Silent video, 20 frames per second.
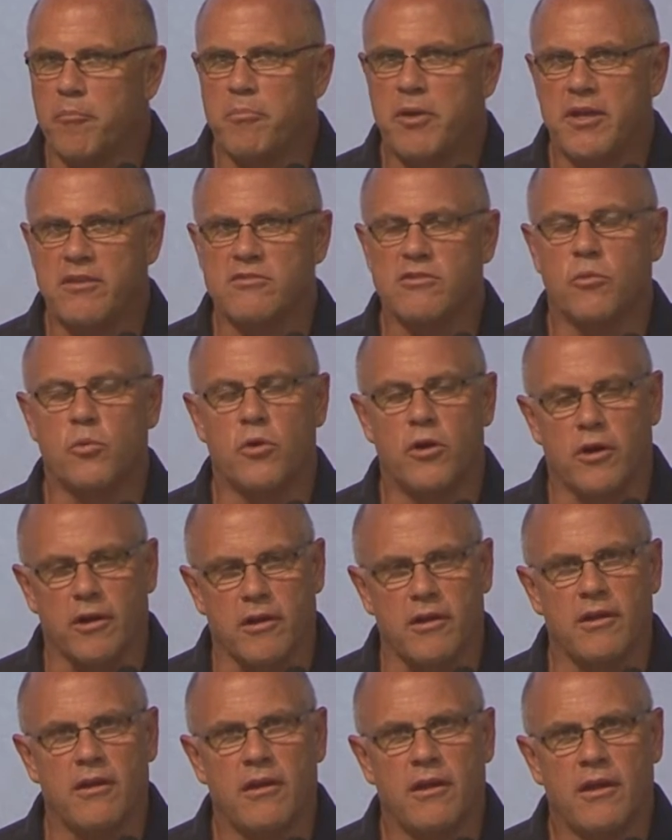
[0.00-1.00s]
piece of
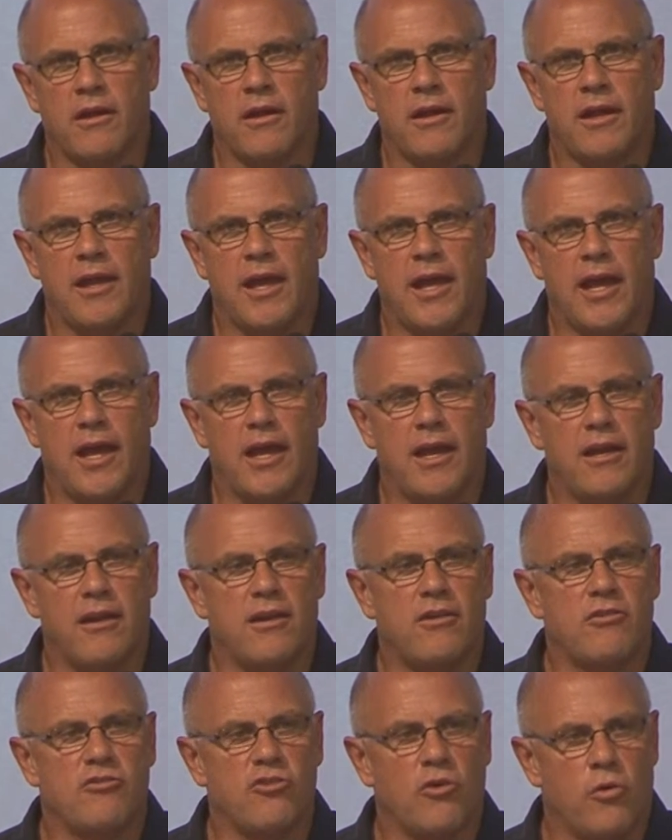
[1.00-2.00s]
work.
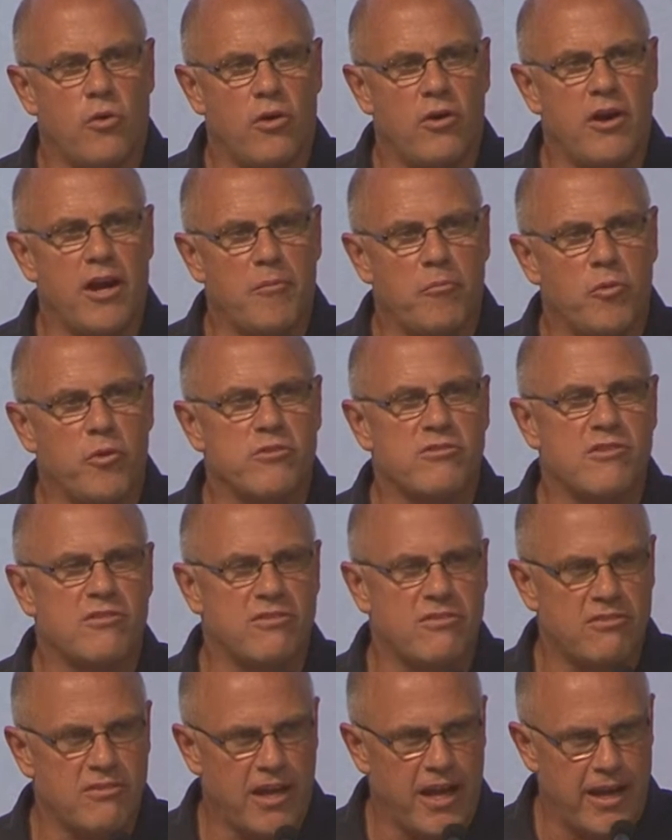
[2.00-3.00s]
And Jehoram was his
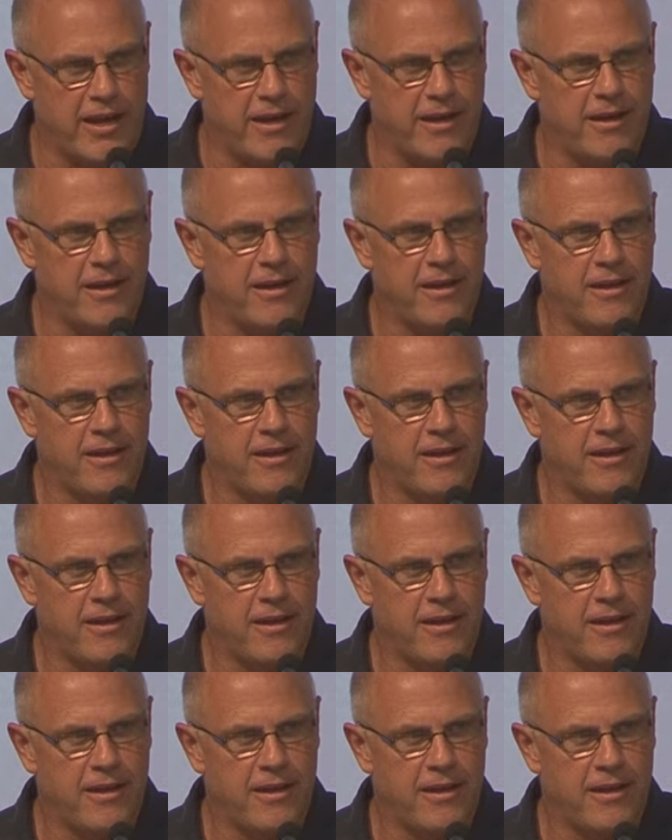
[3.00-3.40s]
son.